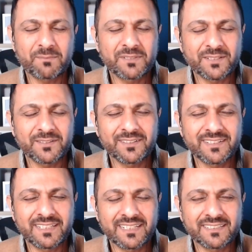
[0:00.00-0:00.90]

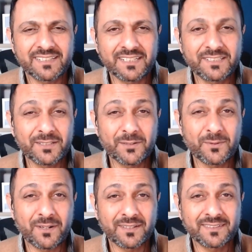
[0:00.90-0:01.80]
Absolutely is. And you know
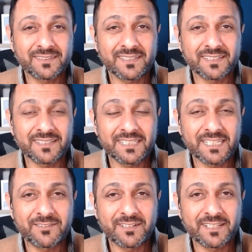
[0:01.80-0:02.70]
what,
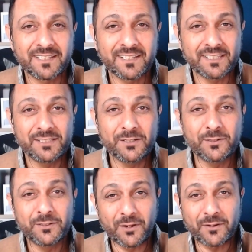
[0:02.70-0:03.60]
Deirdre,
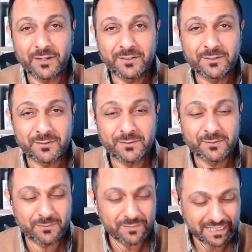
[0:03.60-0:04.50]
you're not going
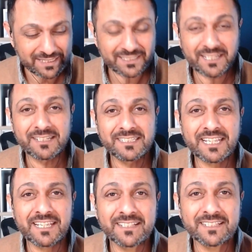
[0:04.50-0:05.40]
to necessarily
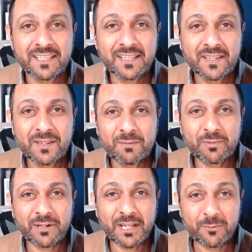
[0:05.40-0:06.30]
say this,
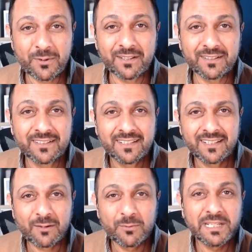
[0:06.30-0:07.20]
but I will.
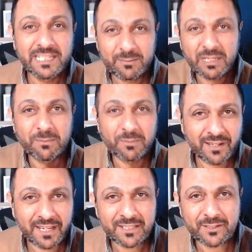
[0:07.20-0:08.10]
We need
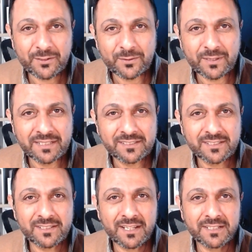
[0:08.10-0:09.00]
people like you in
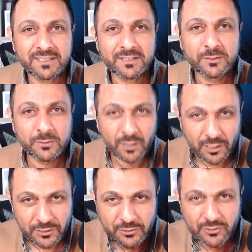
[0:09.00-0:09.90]
society who
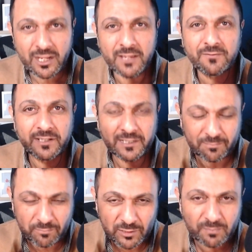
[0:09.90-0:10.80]
are driving
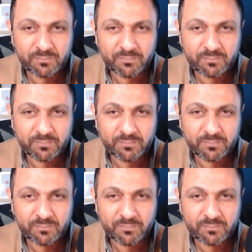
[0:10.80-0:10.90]
and,